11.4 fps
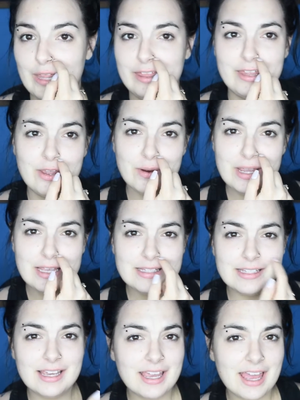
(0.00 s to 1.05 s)

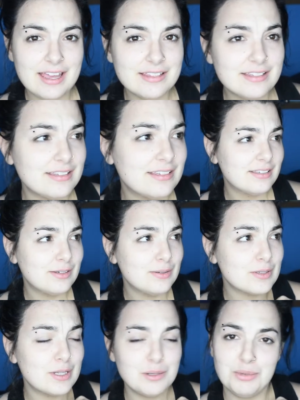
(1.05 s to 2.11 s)
theories, I guess,
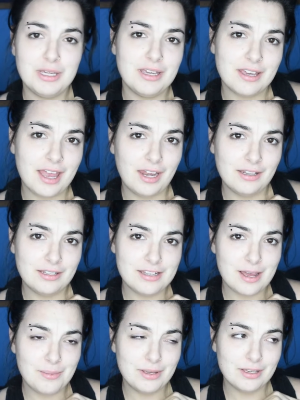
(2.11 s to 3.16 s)
is going to be kind of the
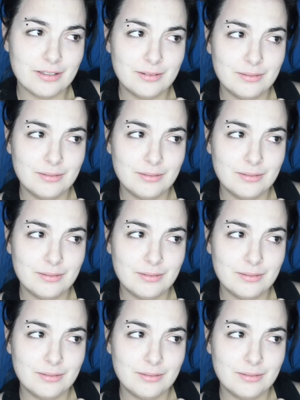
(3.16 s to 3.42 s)
topic,